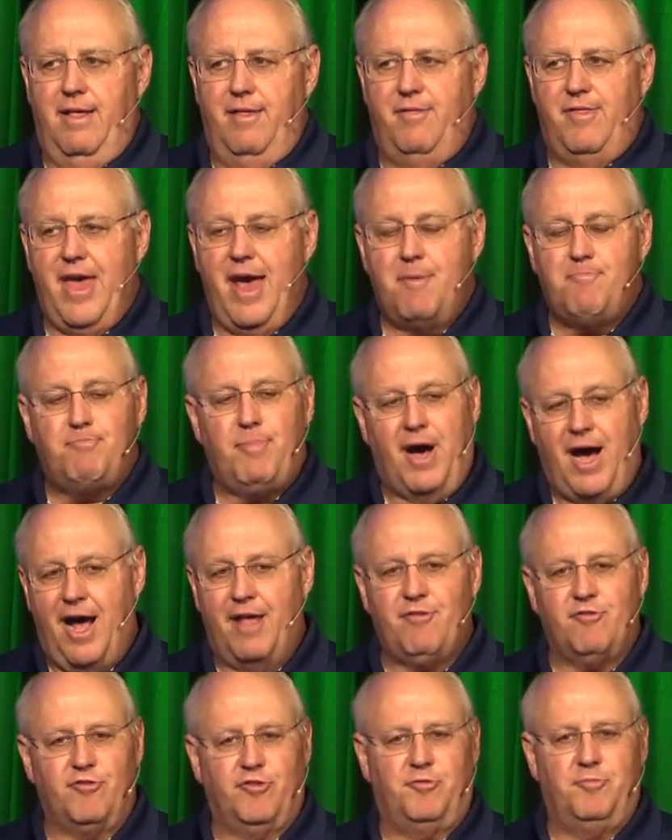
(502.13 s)
That
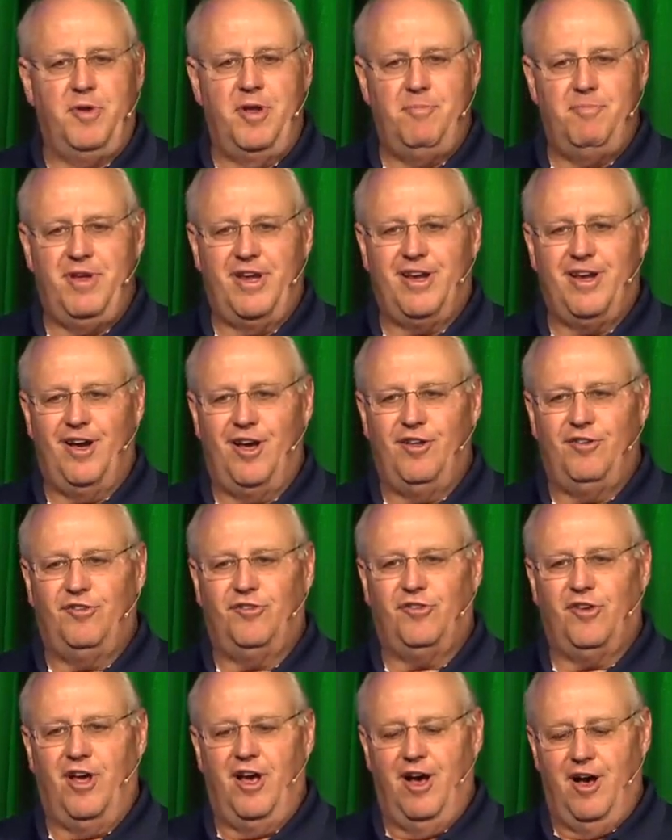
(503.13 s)
bothers me
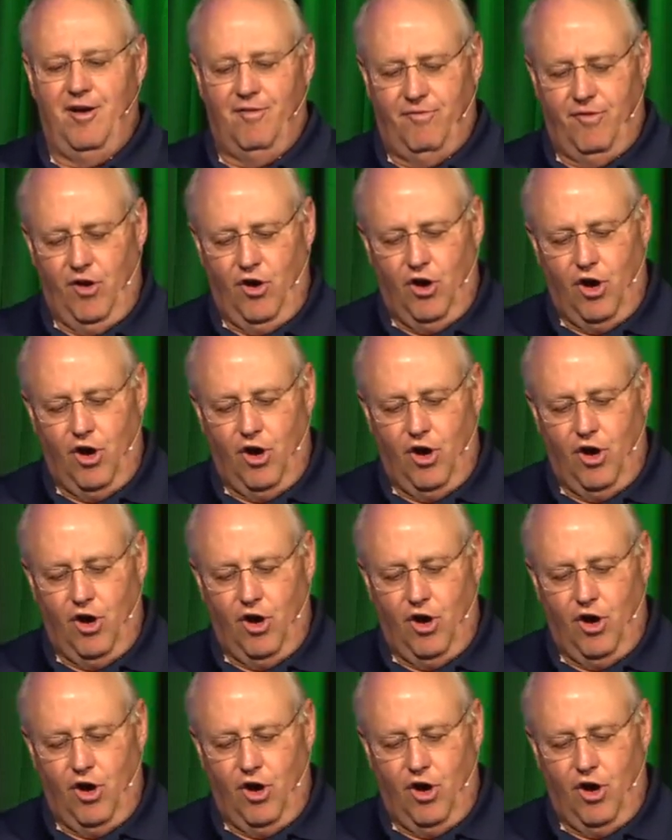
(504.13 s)
because of